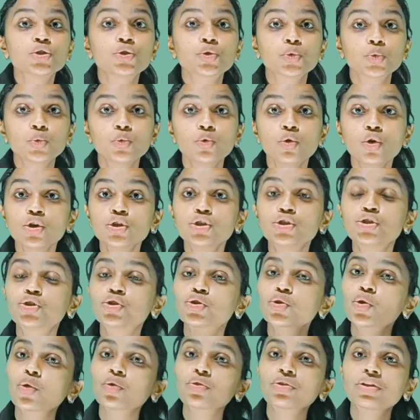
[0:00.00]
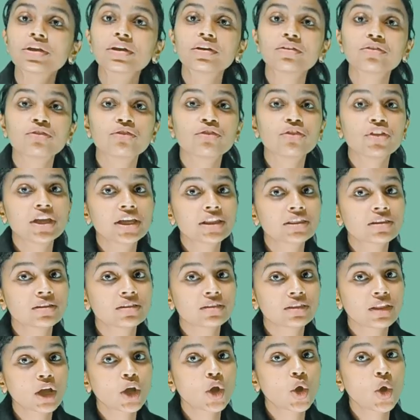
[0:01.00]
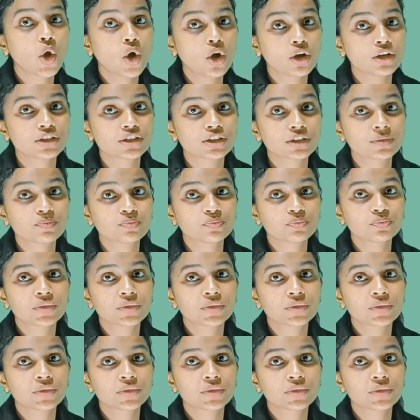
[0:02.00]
to show their faith in the God.